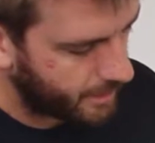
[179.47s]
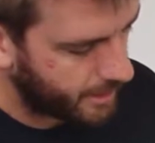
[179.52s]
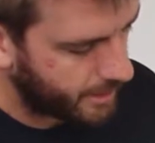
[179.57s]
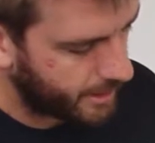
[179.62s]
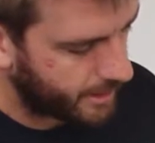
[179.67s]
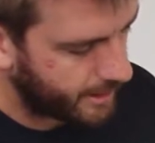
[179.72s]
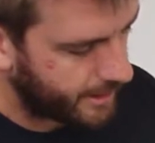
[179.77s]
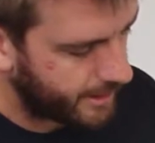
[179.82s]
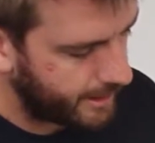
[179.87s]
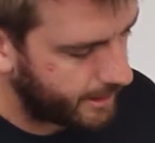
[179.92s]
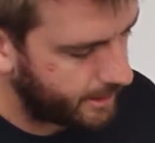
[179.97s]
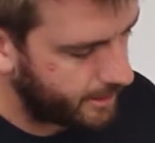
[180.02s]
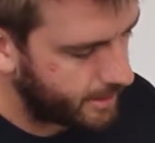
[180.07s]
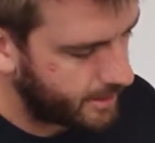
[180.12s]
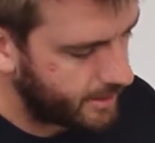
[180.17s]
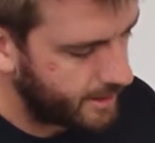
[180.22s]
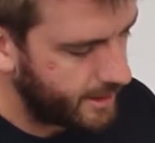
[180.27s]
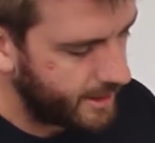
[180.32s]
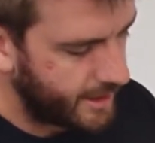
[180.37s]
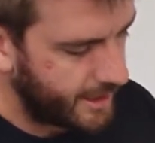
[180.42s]

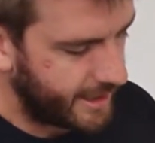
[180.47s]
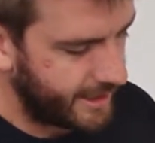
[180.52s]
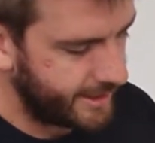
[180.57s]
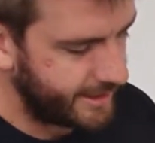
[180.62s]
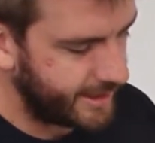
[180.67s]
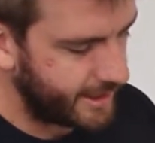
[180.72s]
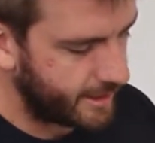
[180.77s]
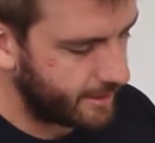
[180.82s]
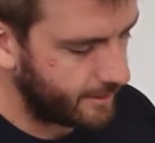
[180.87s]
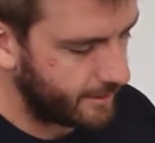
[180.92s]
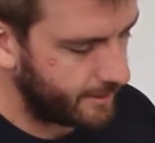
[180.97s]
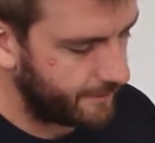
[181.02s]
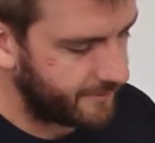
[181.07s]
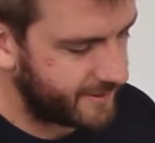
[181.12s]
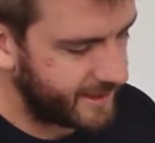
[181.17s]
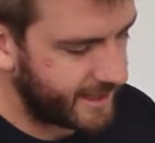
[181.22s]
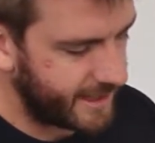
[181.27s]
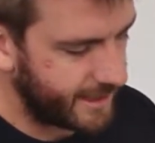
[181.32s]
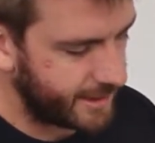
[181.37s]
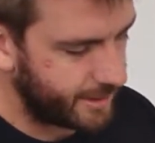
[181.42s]
okay, and that'll
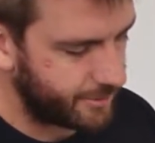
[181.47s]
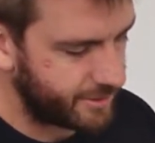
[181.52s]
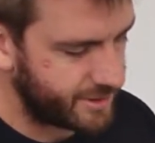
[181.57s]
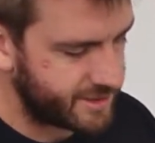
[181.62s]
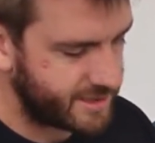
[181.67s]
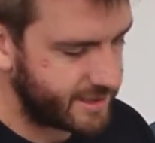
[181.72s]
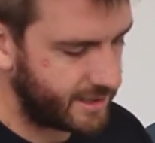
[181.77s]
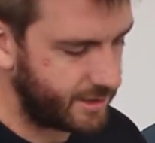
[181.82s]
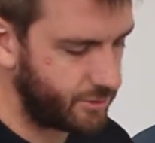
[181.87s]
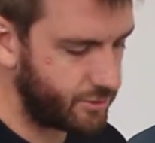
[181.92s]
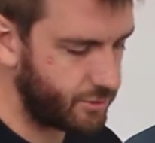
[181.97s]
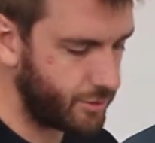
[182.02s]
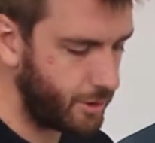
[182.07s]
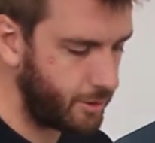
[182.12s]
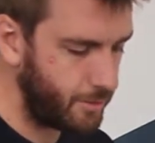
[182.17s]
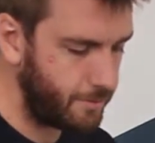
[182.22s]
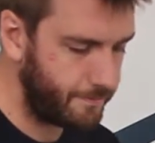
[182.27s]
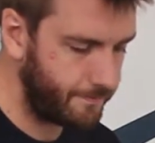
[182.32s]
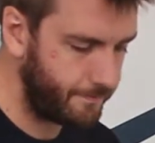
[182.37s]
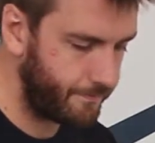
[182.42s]
lift out the receipt
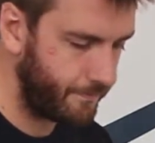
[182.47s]
drawer,